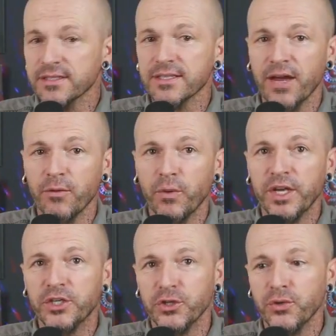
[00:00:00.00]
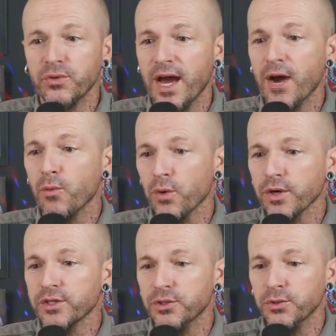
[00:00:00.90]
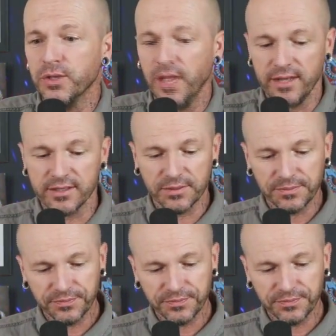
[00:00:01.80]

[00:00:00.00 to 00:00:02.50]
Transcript: and we do that work to cleanse.